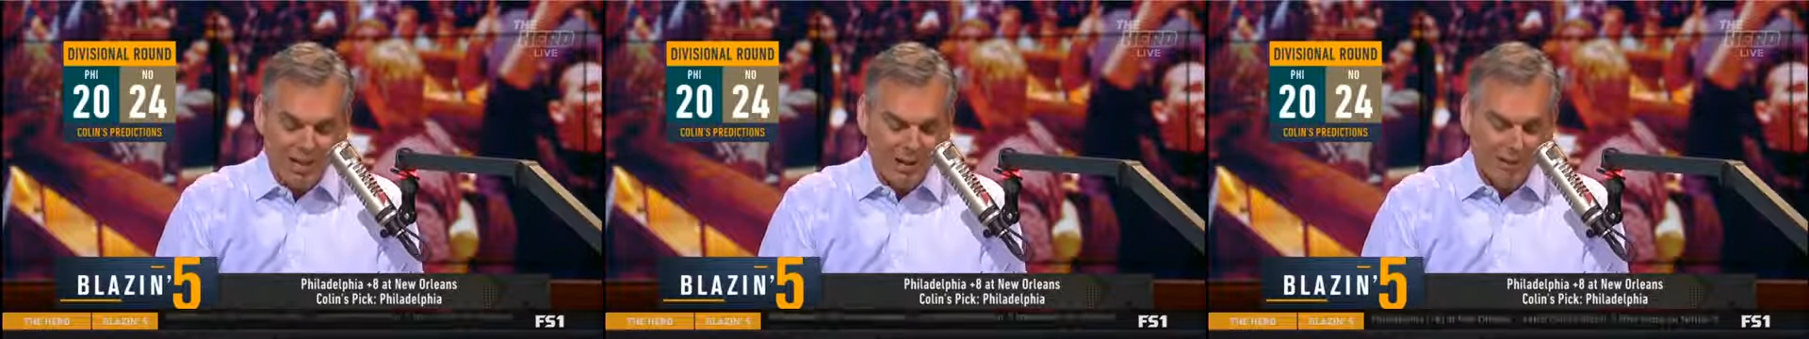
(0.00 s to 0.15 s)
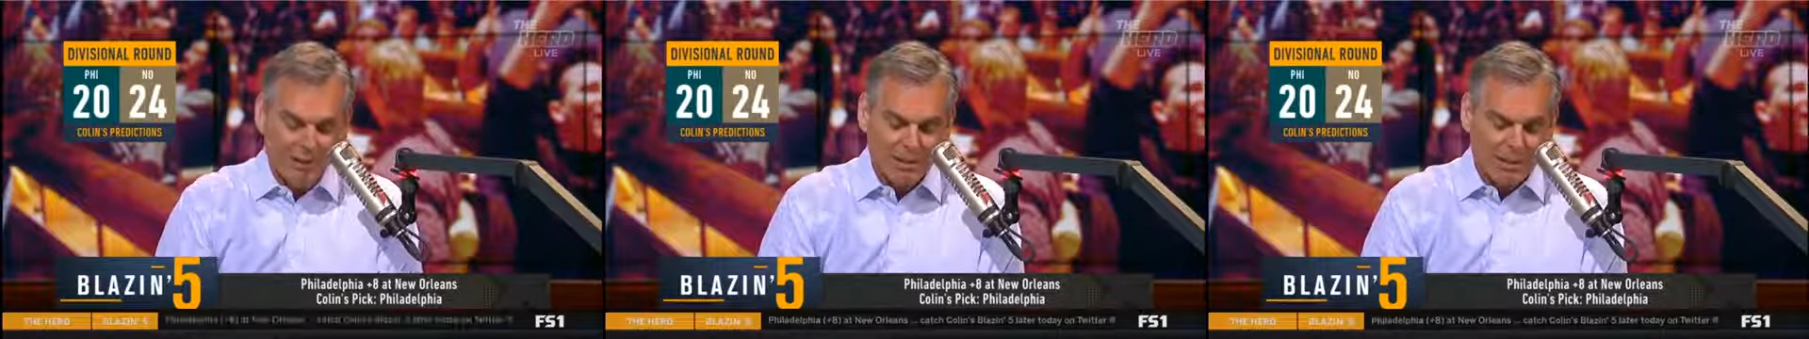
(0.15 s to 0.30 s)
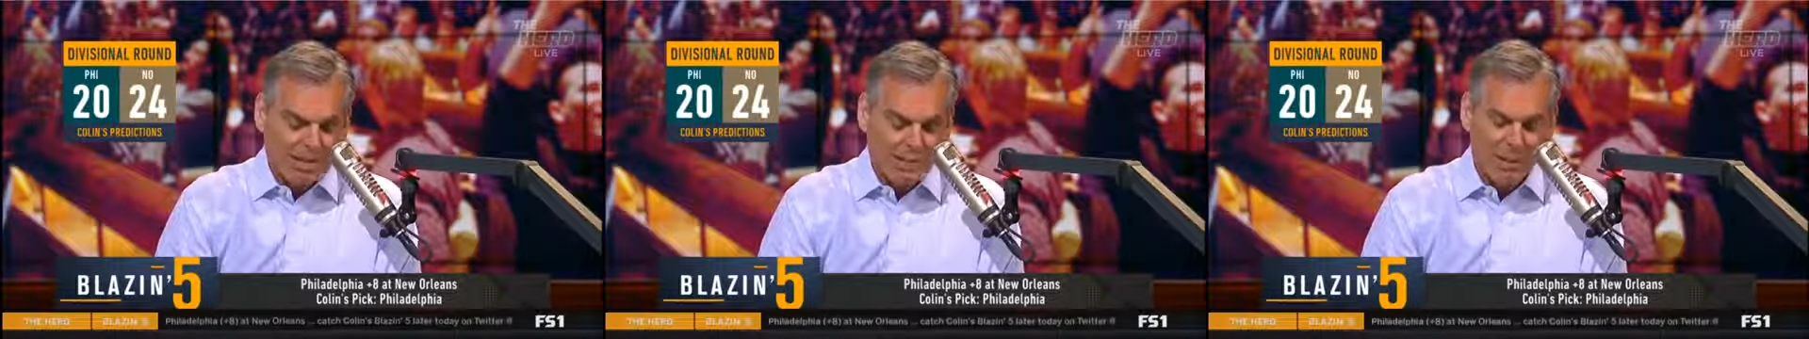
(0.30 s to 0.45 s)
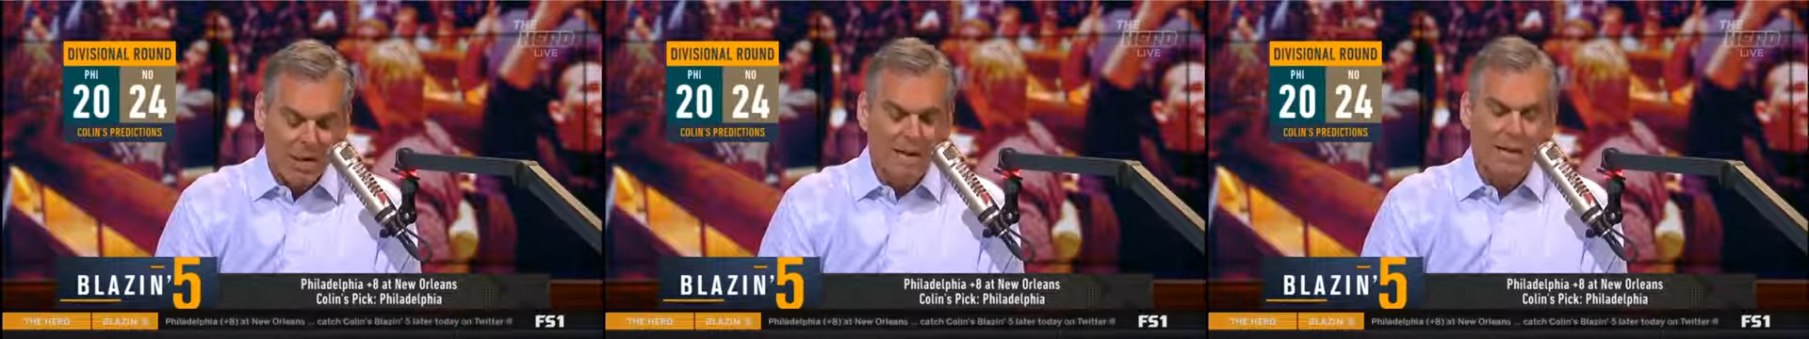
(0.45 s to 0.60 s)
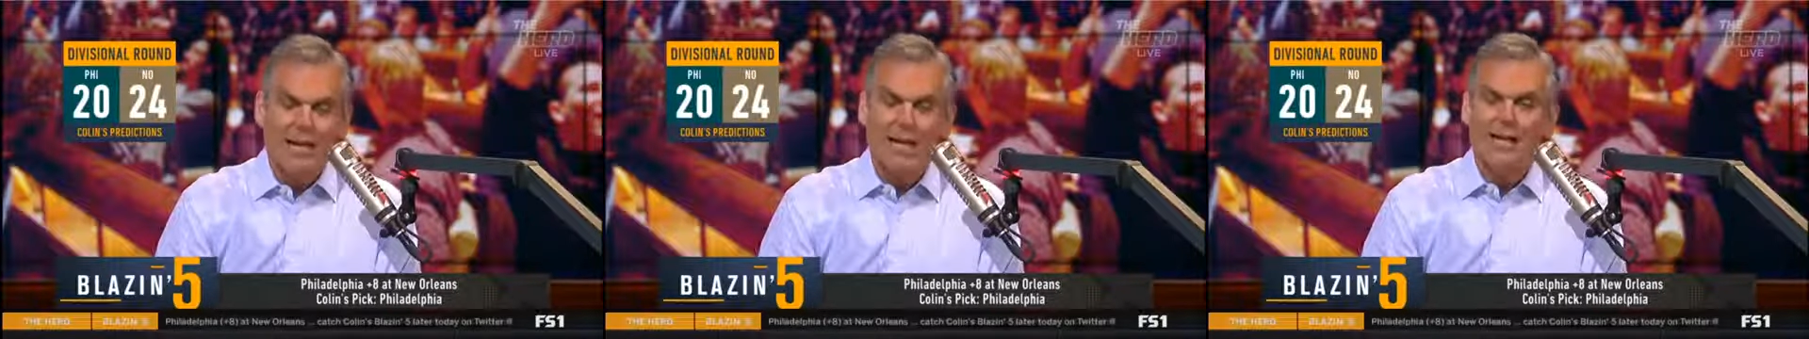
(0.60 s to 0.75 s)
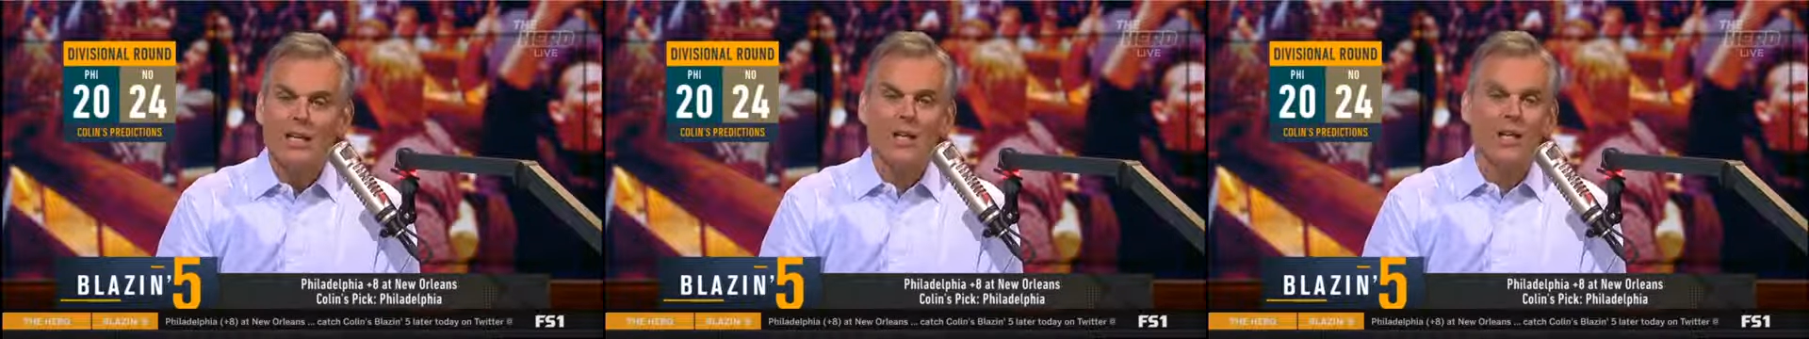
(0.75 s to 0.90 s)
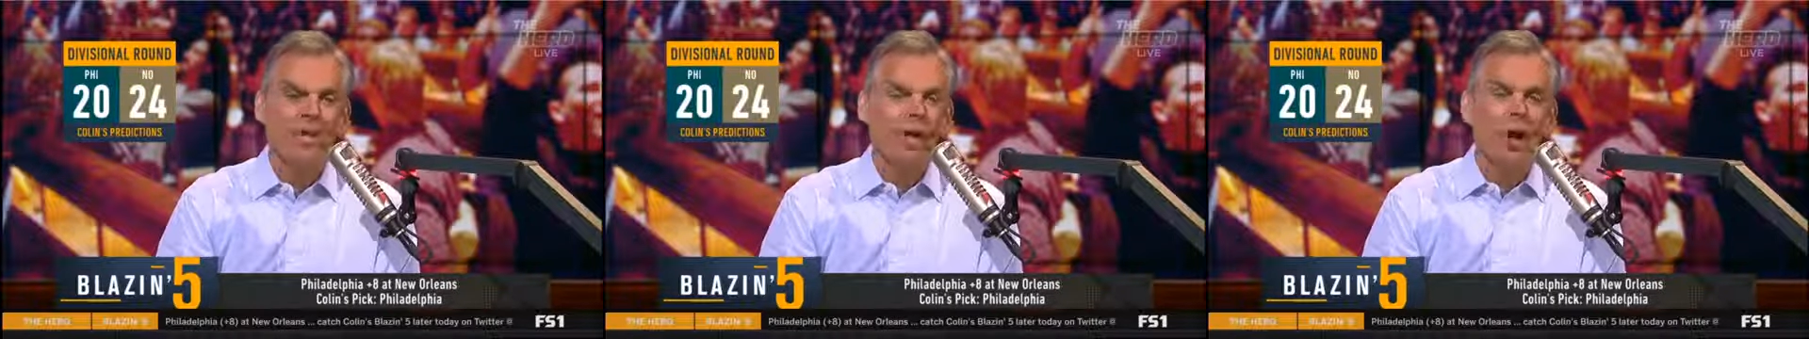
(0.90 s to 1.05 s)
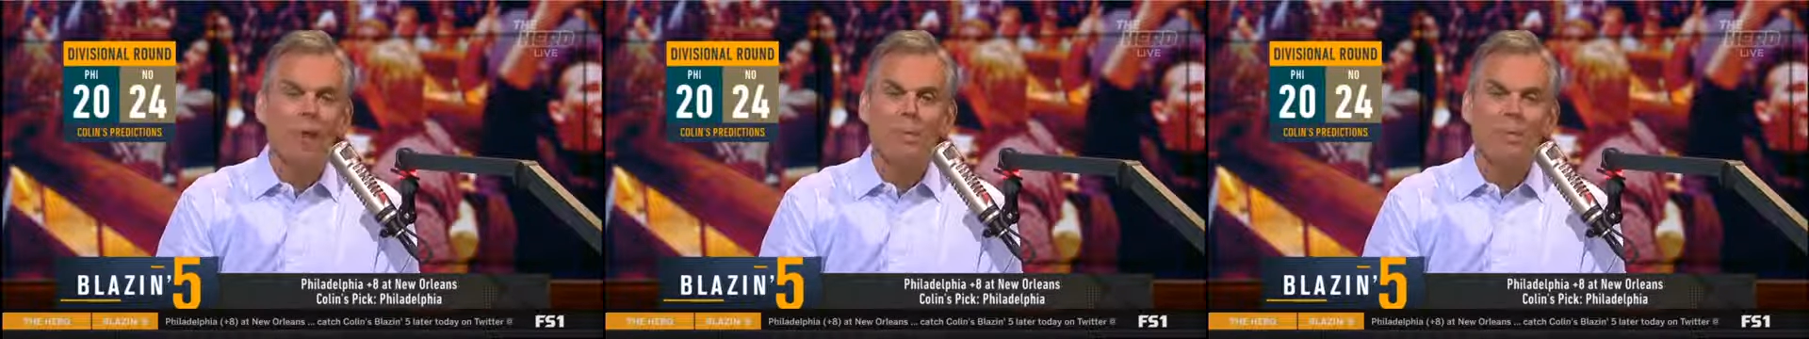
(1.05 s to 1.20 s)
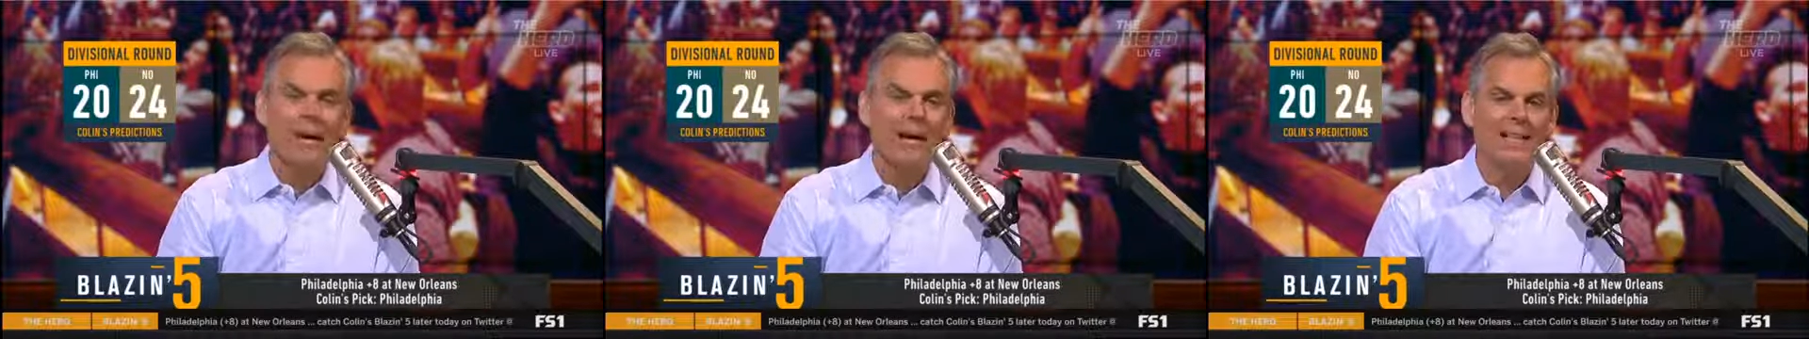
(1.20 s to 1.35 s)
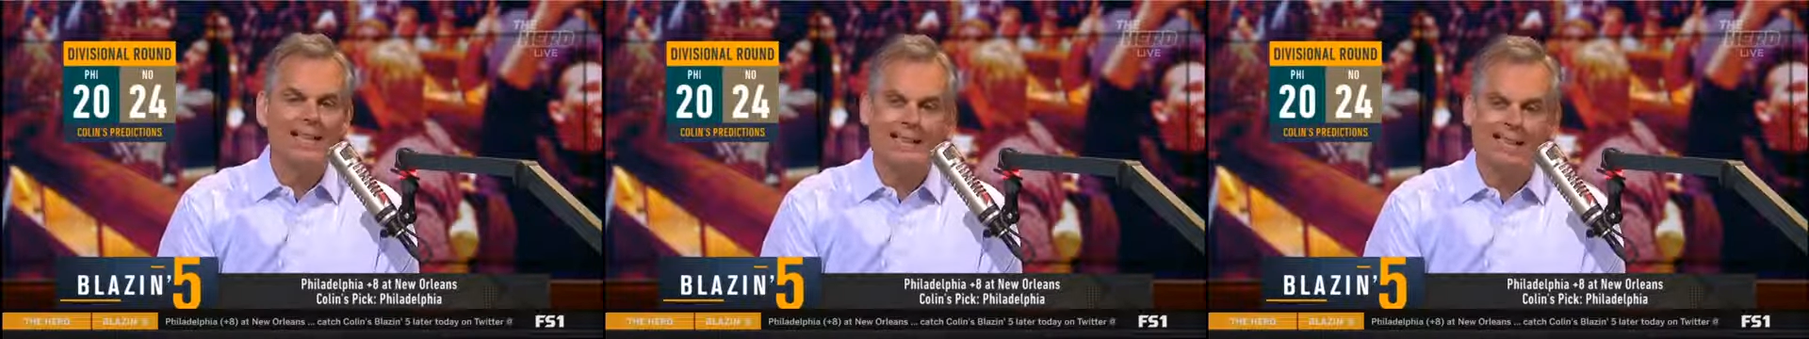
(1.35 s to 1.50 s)
But come on, you don't
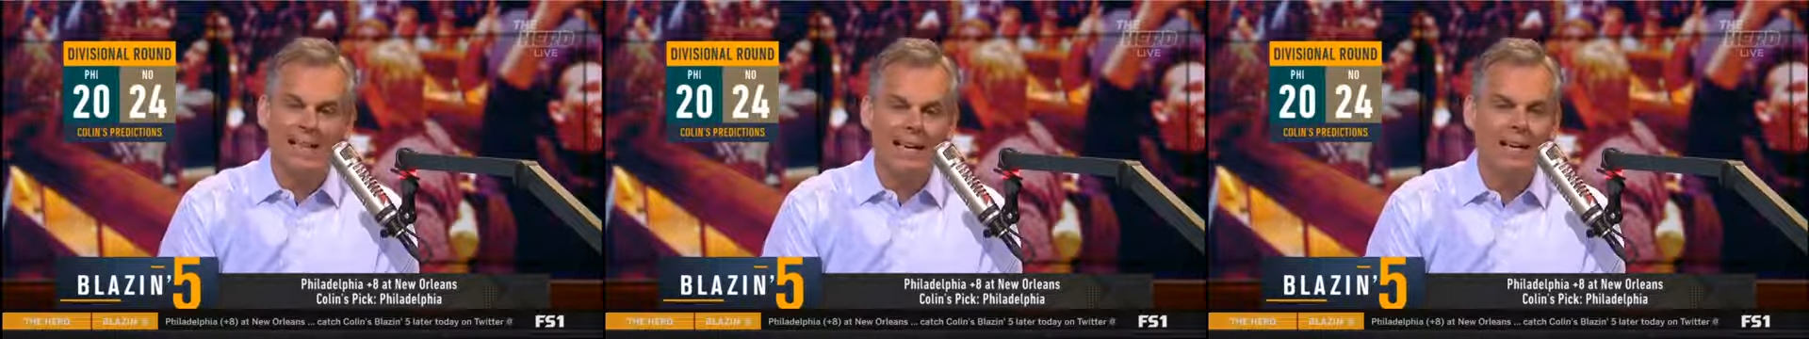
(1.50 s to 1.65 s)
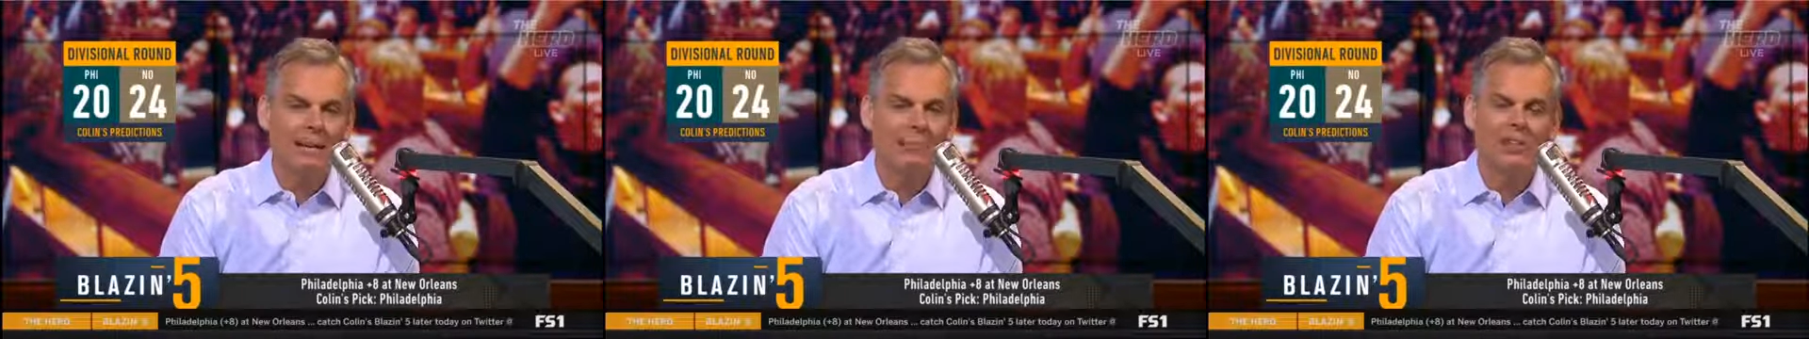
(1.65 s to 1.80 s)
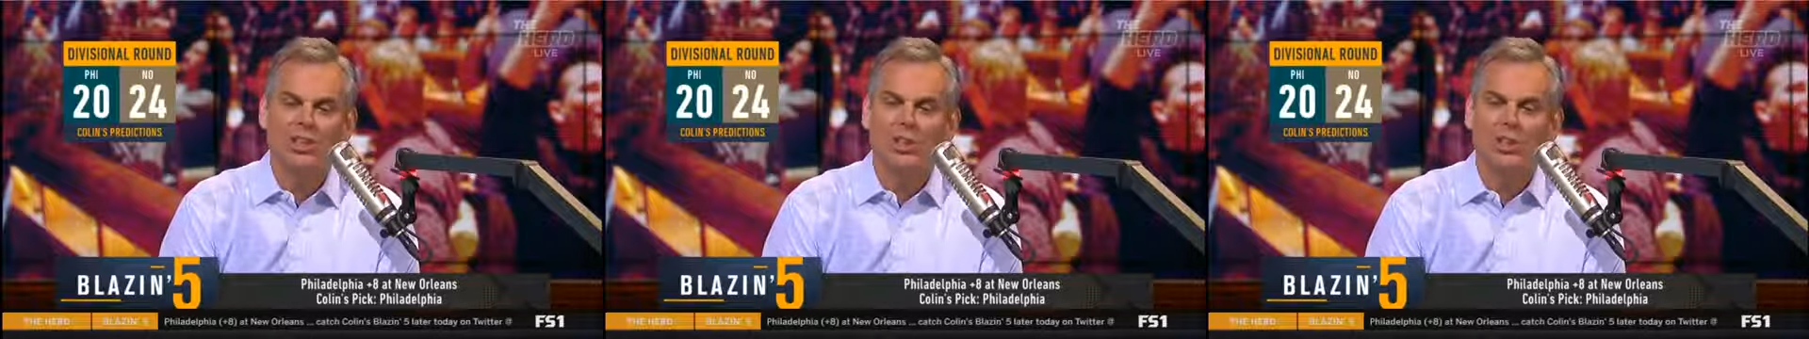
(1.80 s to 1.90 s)
bet teams,